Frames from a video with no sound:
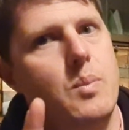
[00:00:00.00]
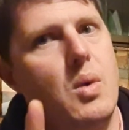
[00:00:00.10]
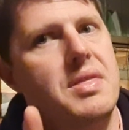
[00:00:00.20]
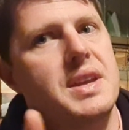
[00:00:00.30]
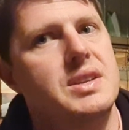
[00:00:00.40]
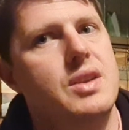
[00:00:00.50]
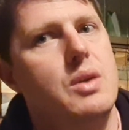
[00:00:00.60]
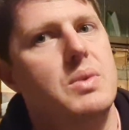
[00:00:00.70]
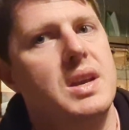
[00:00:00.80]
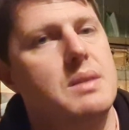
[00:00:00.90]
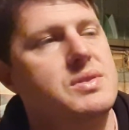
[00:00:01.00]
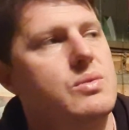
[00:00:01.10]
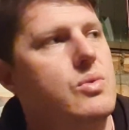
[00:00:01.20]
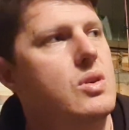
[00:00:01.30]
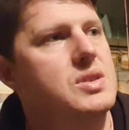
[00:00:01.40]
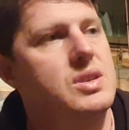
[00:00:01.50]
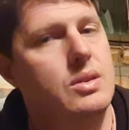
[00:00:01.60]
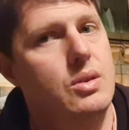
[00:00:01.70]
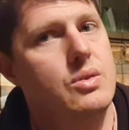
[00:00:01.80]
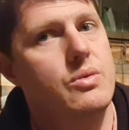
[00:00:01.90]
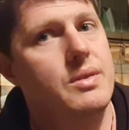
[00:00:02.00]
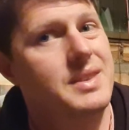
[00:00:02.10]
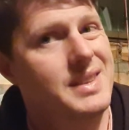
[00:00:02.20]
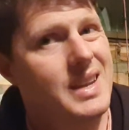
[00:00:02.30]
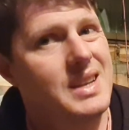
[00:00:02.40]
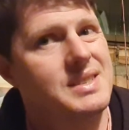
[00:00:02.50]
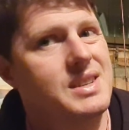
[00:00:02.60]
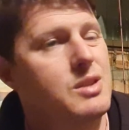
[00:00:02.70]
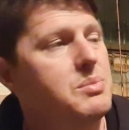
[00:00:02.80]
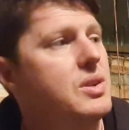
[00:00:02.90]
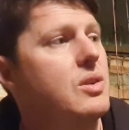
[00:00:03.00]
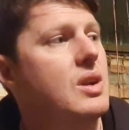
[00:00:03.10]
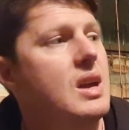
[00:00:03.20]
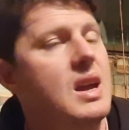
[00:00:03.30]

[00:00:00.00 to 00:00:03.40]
One thing to note when it comes to the rocks, your longer rod does help you